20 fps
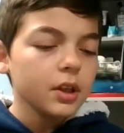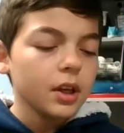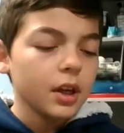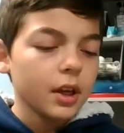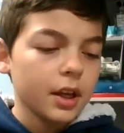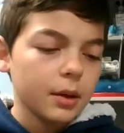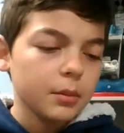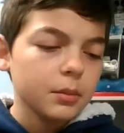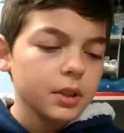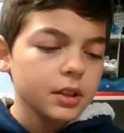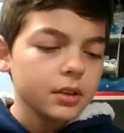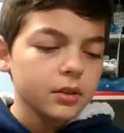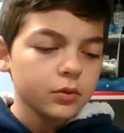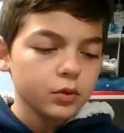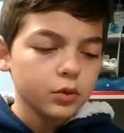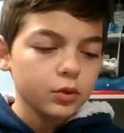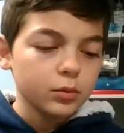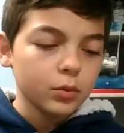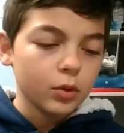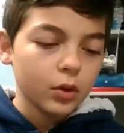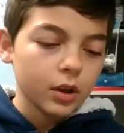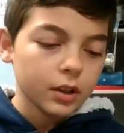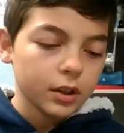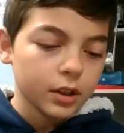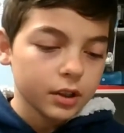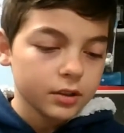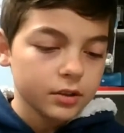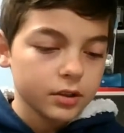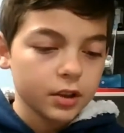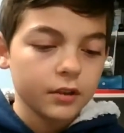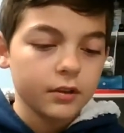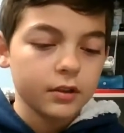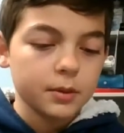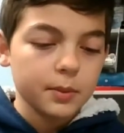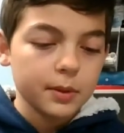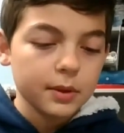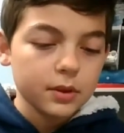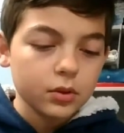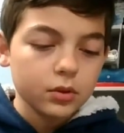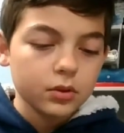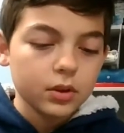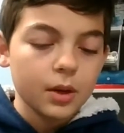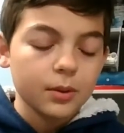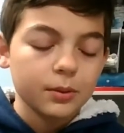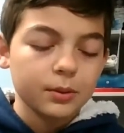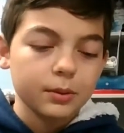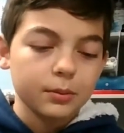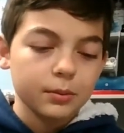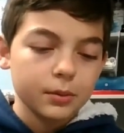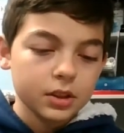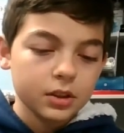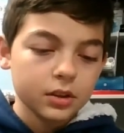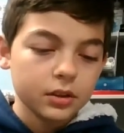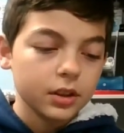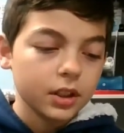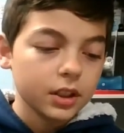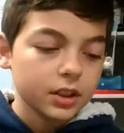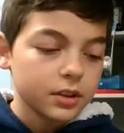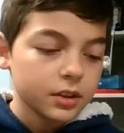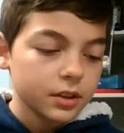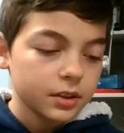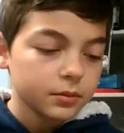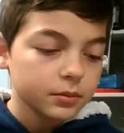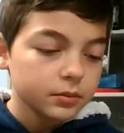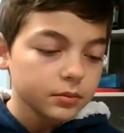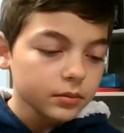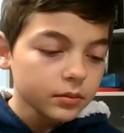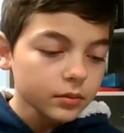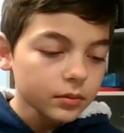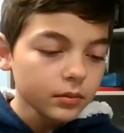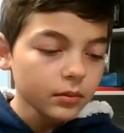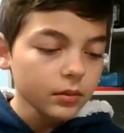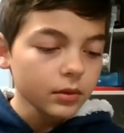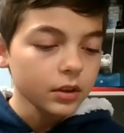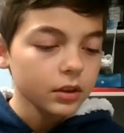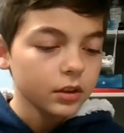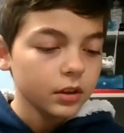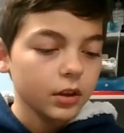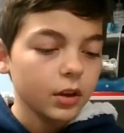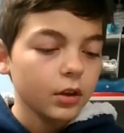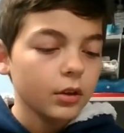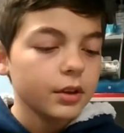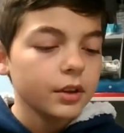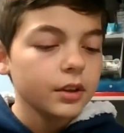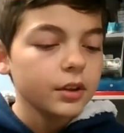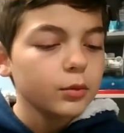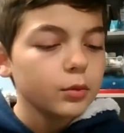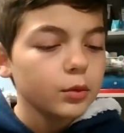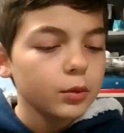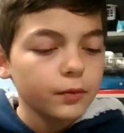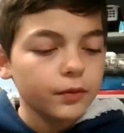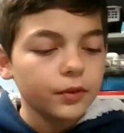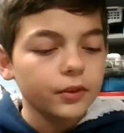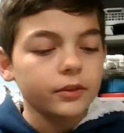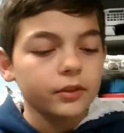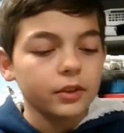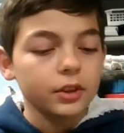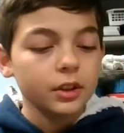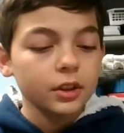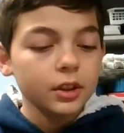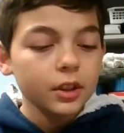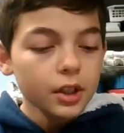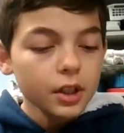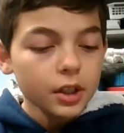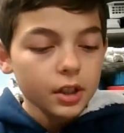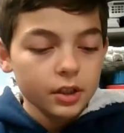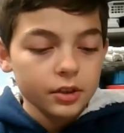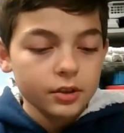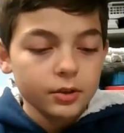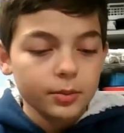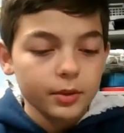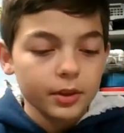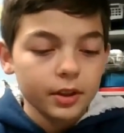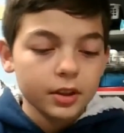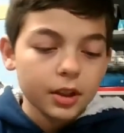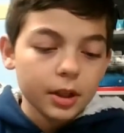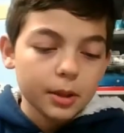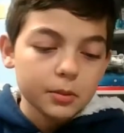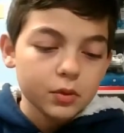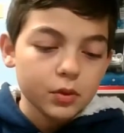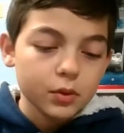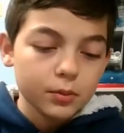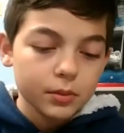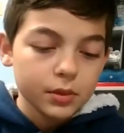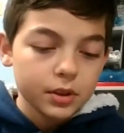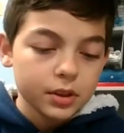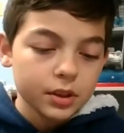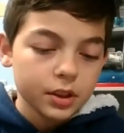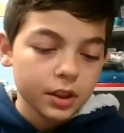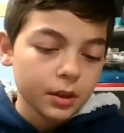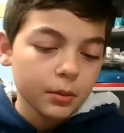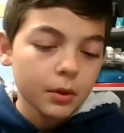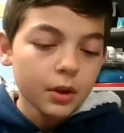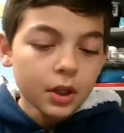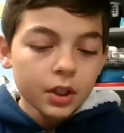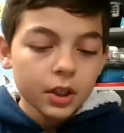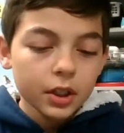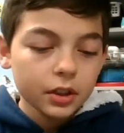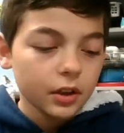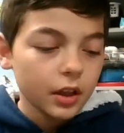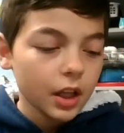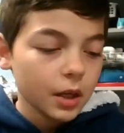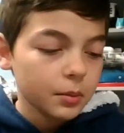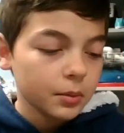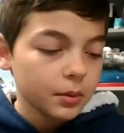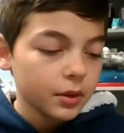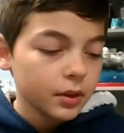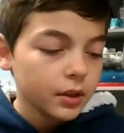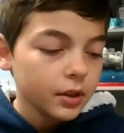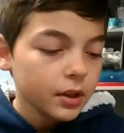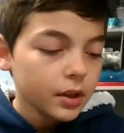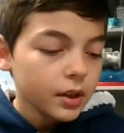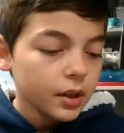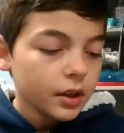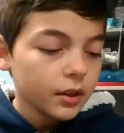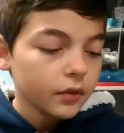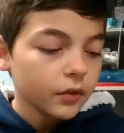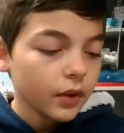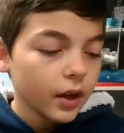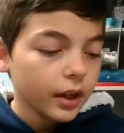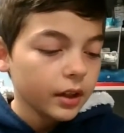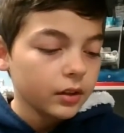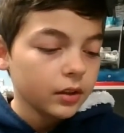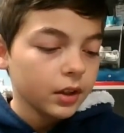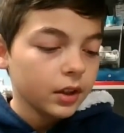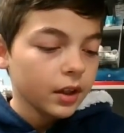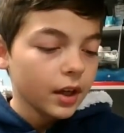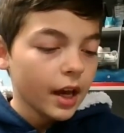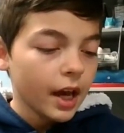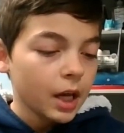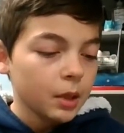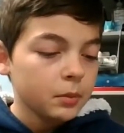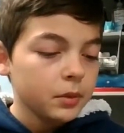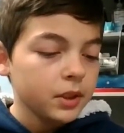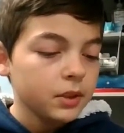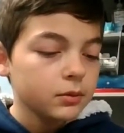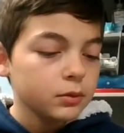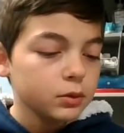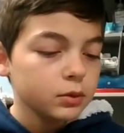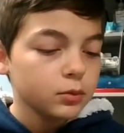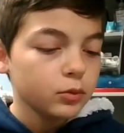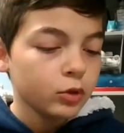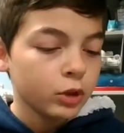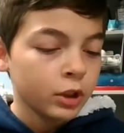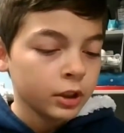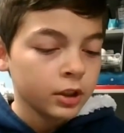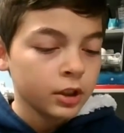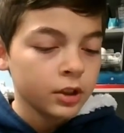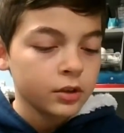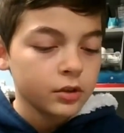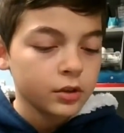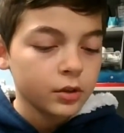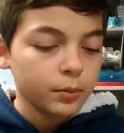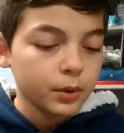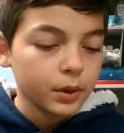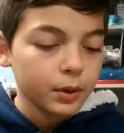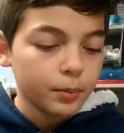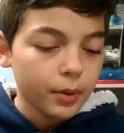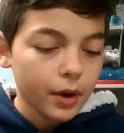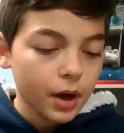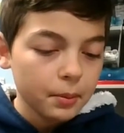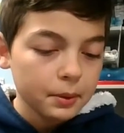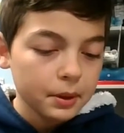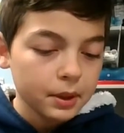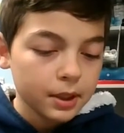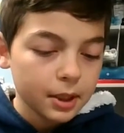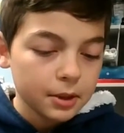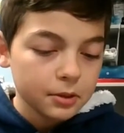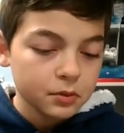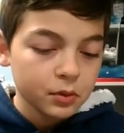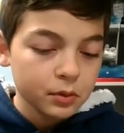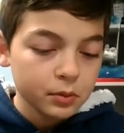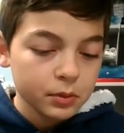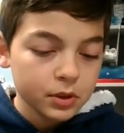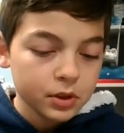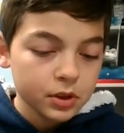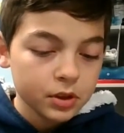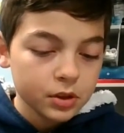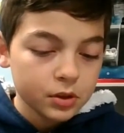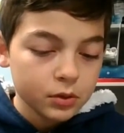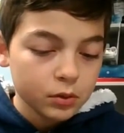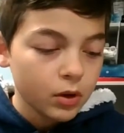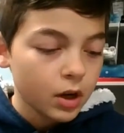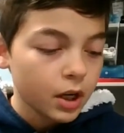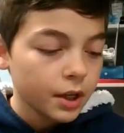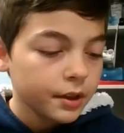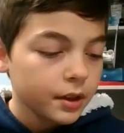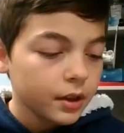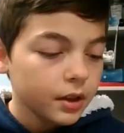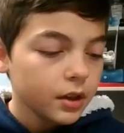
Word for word: Emmy in room 1 gets to have a special time with Miss Lineski. Logan in room 15 gets to play games with Miss Kim in the library. And finally, Abby in room 1 gets to play pop-up games with Mrs. Swan.